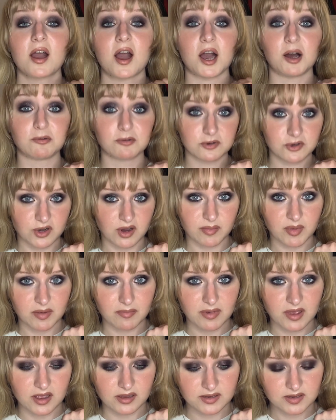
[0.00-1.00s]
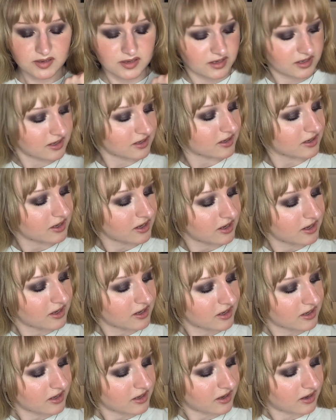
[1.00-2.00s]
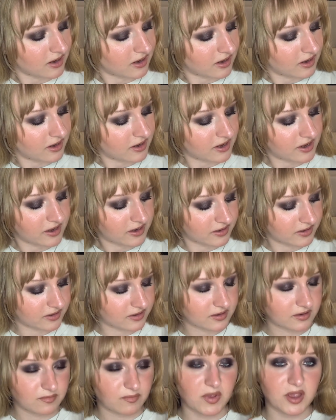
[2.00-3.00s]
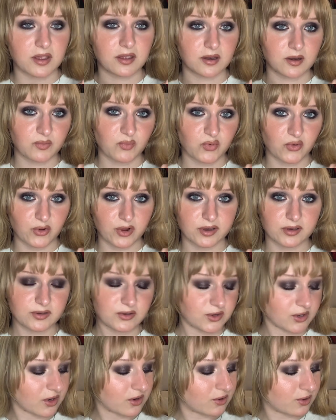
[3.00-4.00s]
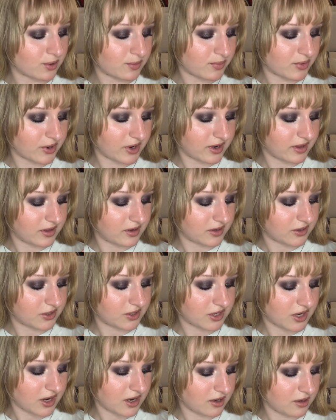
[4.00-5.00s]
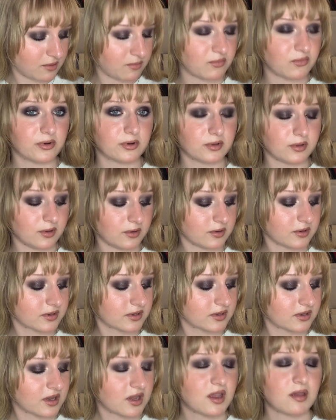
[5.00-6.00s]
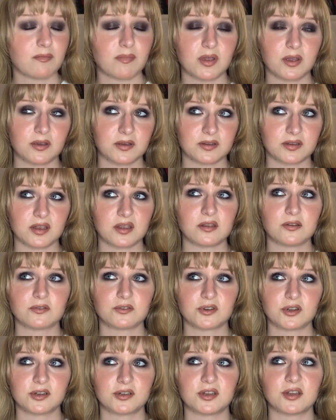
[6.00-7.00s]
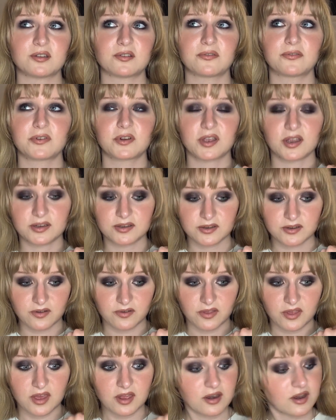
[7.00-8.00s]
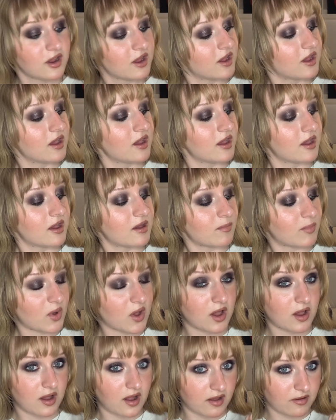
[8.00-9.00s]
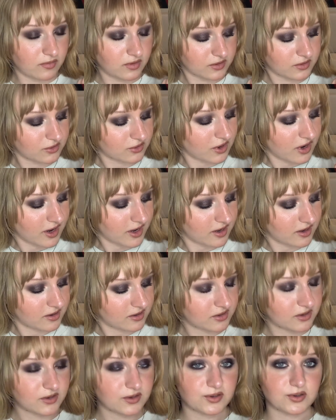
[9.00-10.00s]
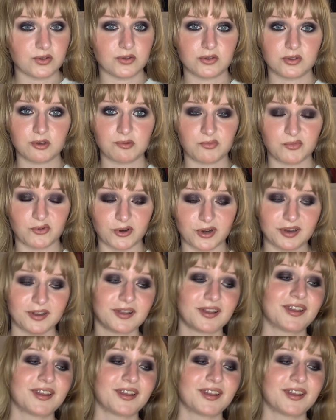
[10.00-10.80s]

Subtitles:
I will try my best and make it a point to incorporate this shade in more looks, because I usually tend to forget to do that, but I will try to use it more.